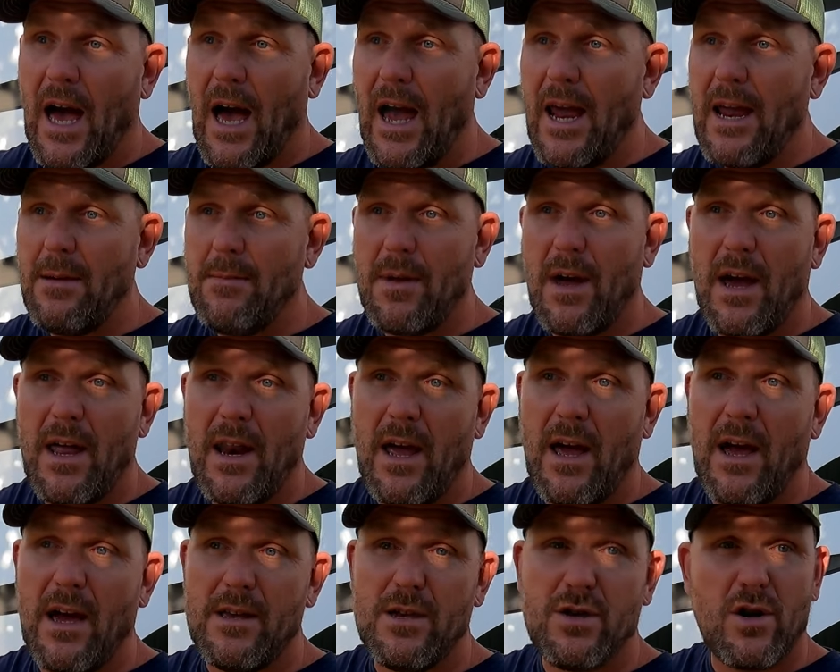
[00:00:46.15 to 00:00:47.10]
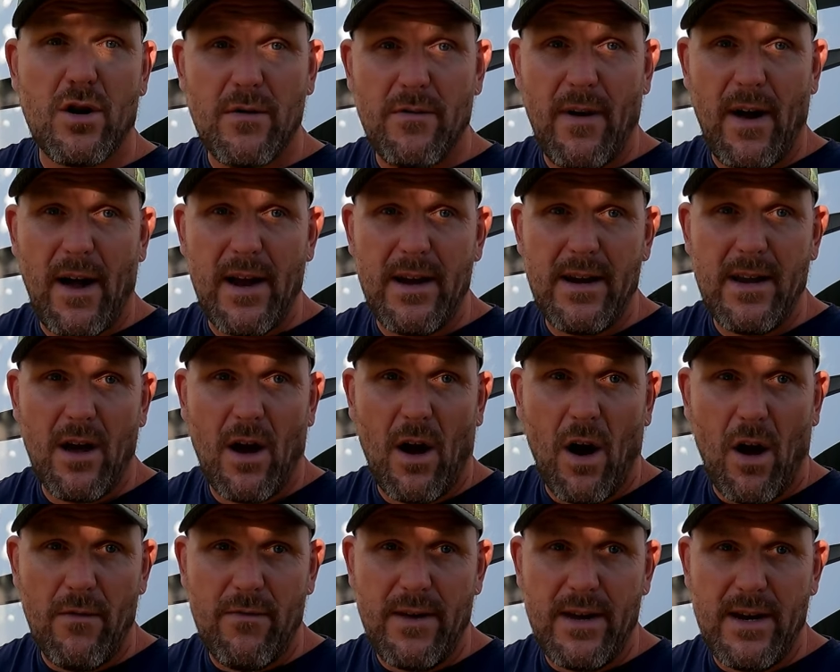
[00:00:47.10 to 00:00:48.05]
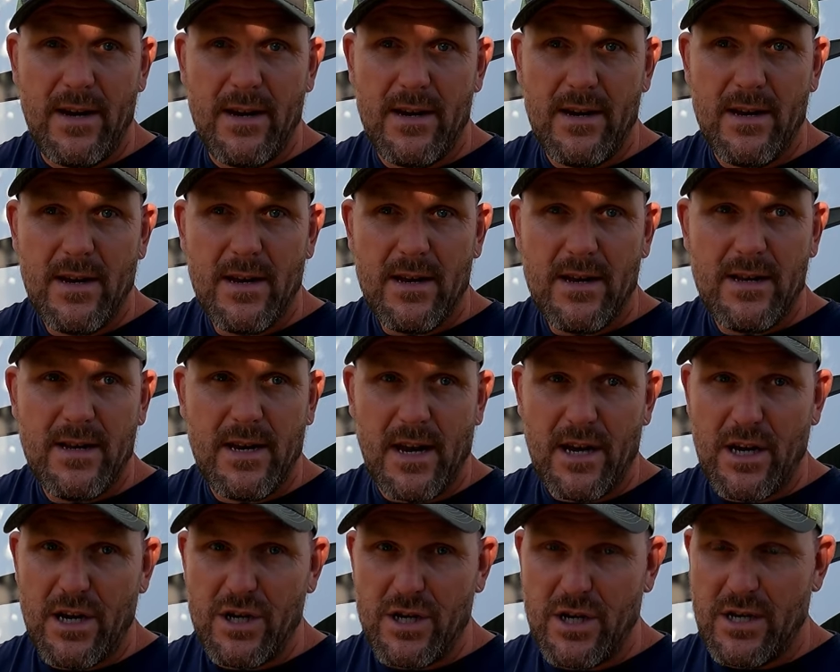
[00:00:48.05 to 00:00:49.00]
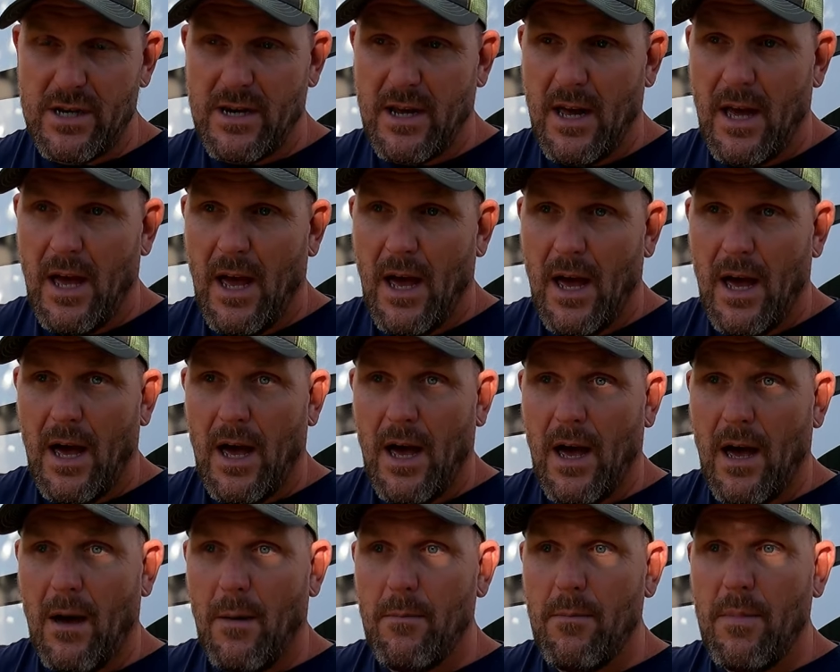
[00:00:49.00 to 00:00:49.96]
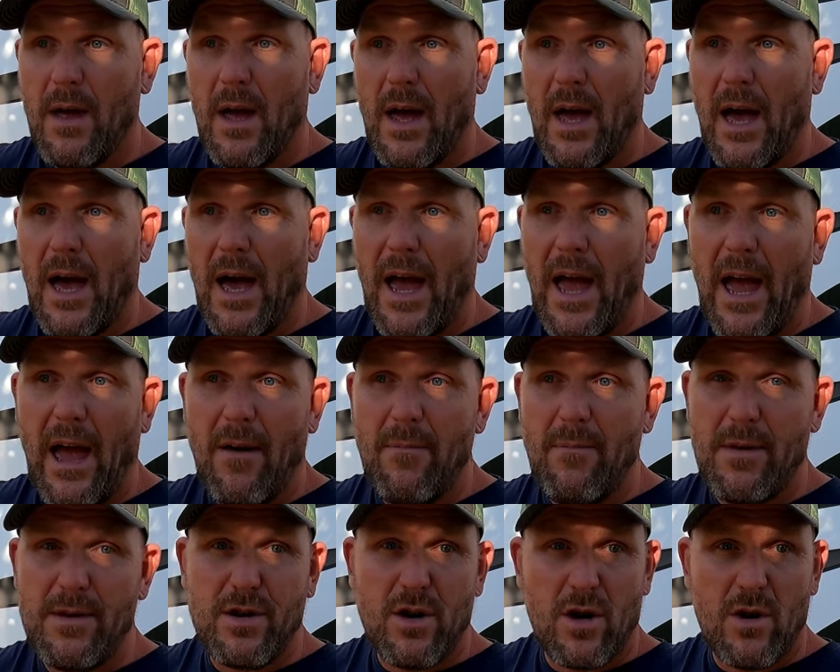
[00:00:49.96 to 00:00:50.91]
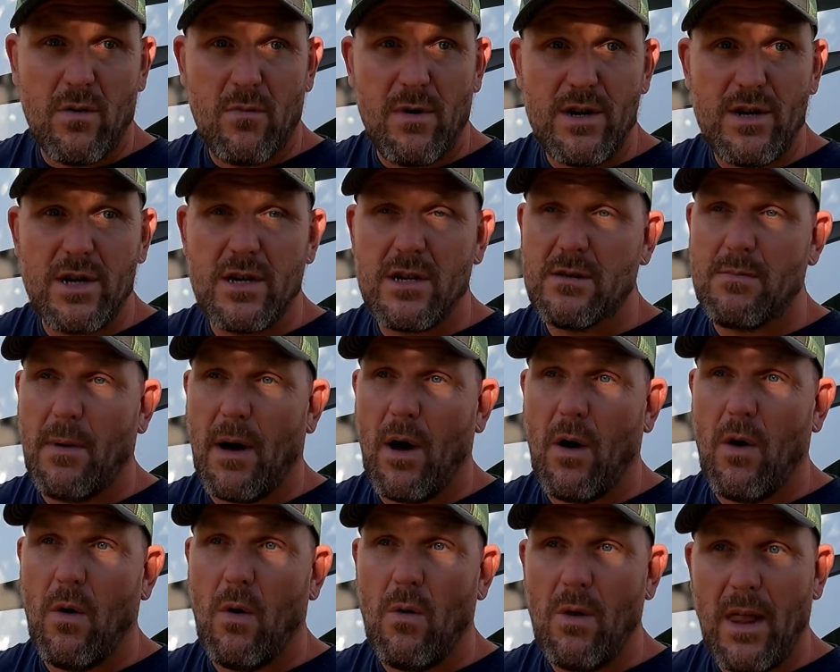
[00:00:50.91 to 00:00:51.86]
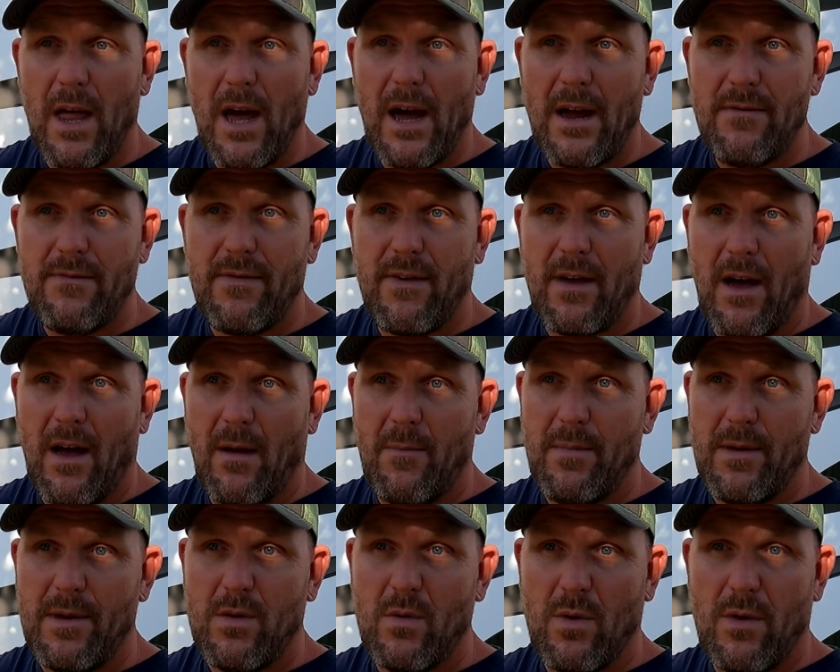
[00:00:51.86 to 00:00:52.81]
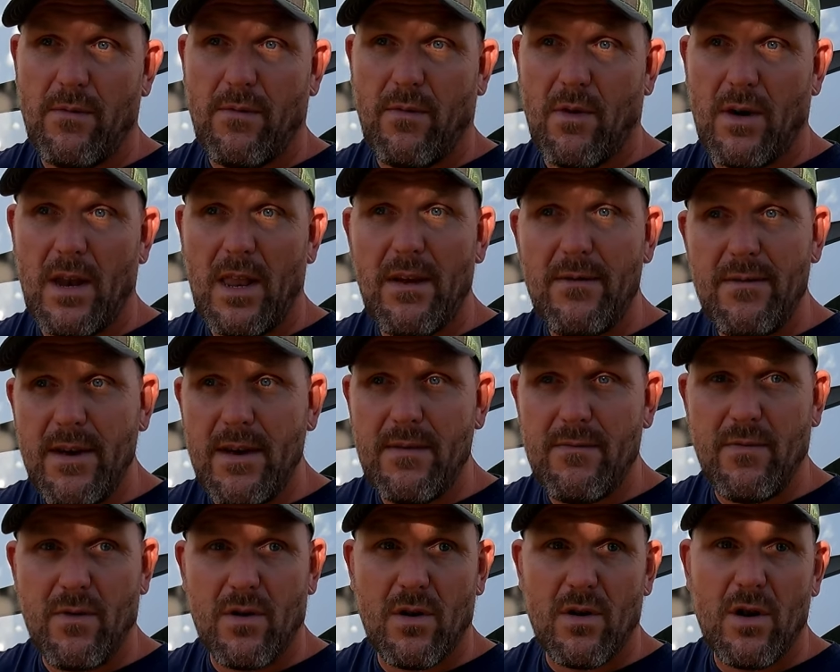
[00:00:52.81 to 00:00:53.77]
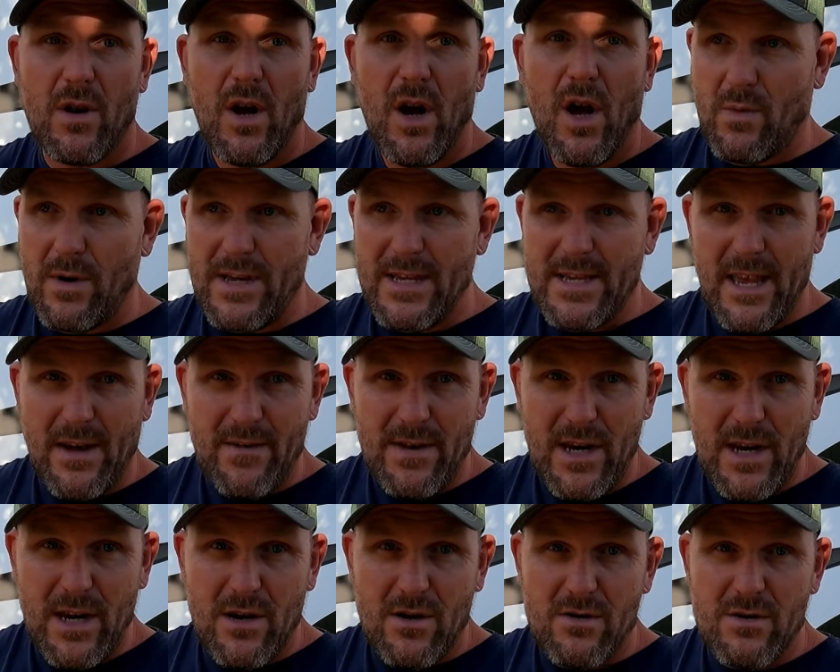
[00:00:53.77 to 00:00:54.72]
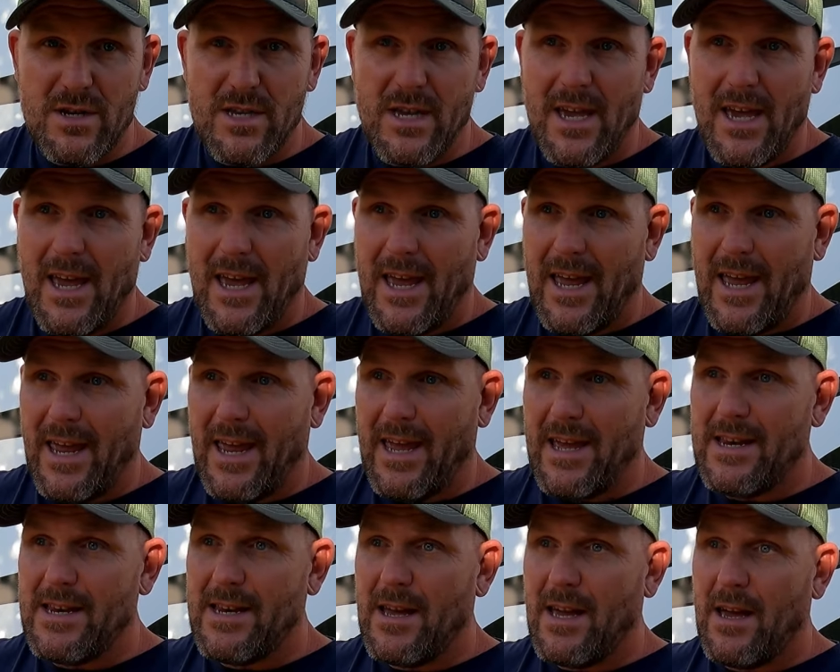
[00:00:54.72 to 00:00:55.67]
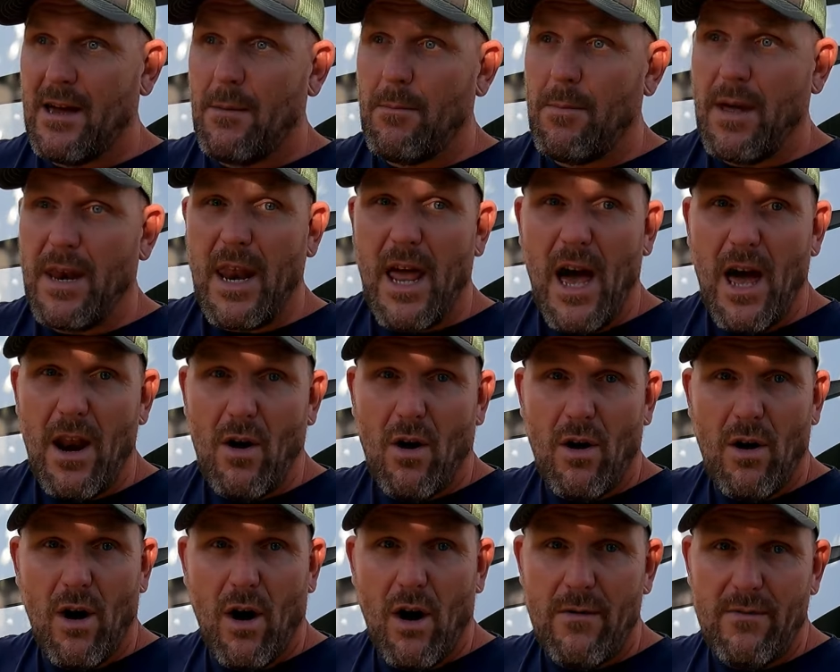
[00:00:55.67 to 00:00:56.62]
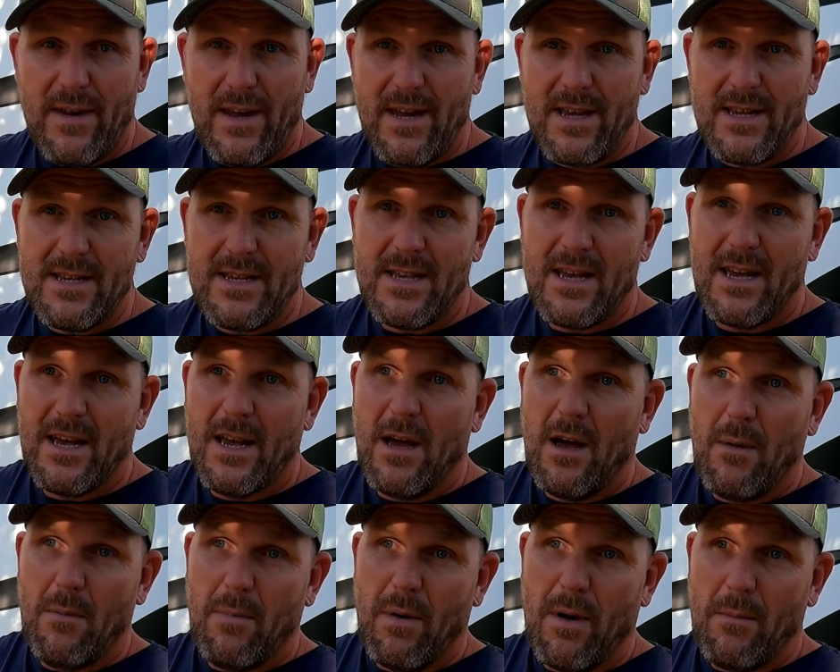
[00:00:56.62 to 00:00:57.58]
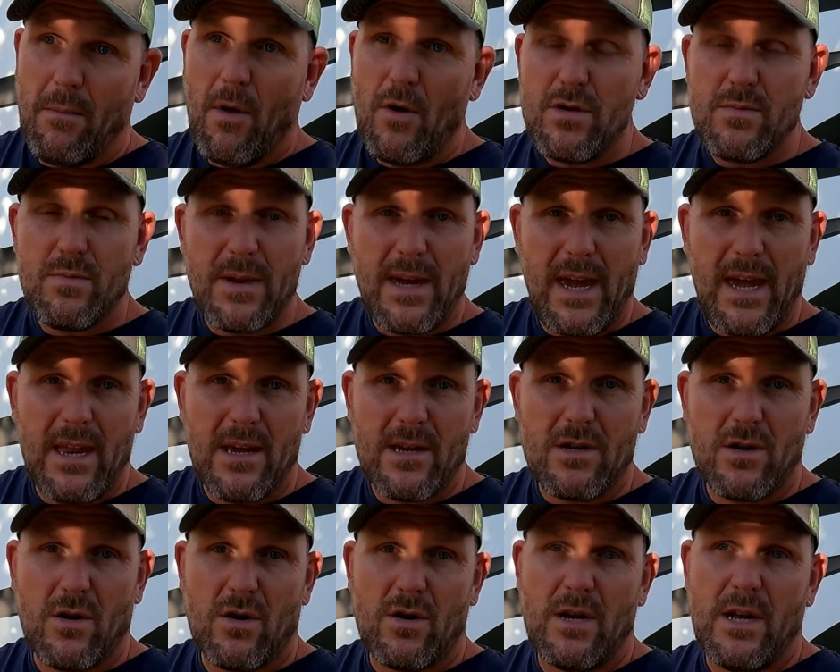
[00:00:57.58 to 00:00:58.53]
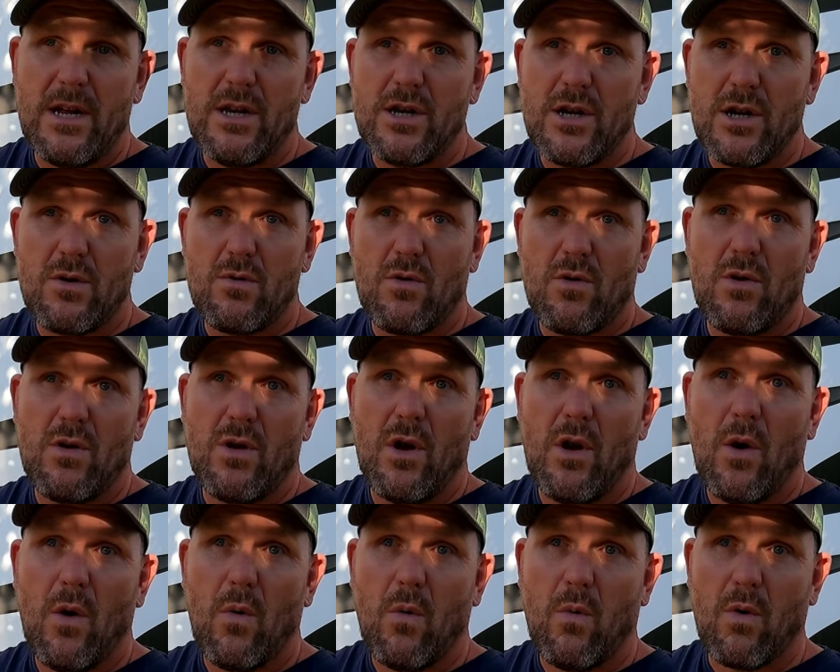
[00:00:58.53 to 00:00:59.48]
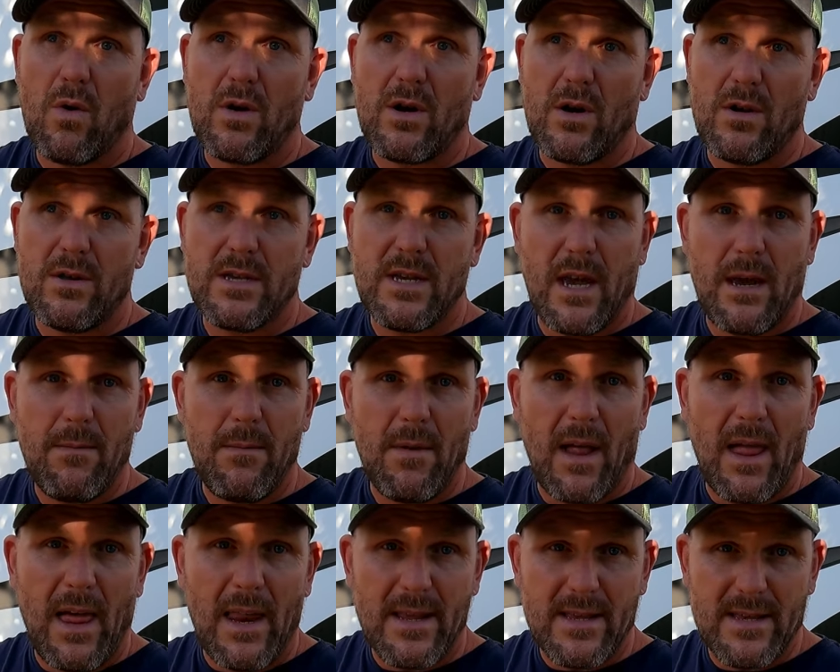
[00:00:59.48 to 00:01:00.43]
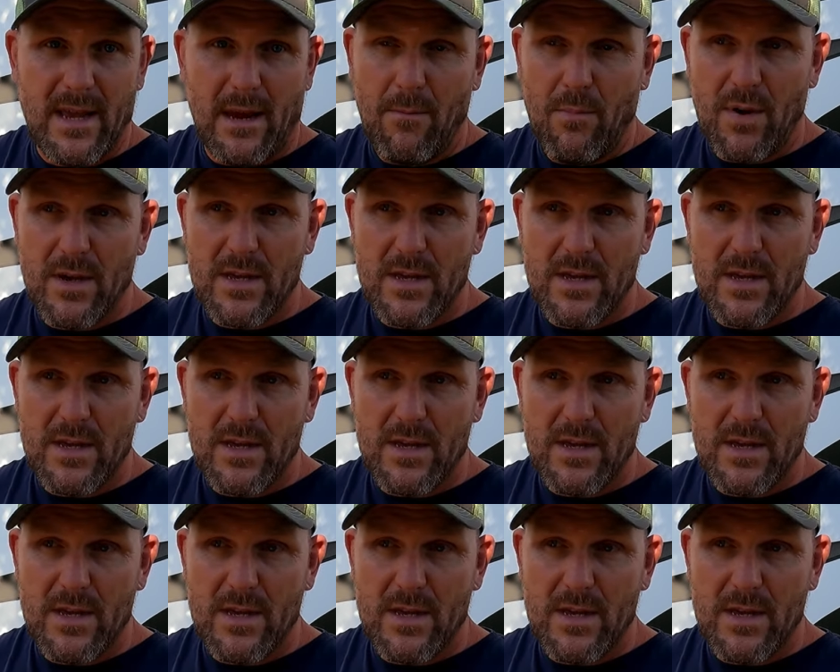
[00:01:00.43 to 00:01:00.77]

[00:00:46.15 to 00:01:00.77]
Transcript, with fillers: I am not a certified RV technician. Um, I have been turning wrenches my whole life. I've been doing it for a living for 27 years, and uh, but not on RVs. But most mechanics are in general work on same a lot of same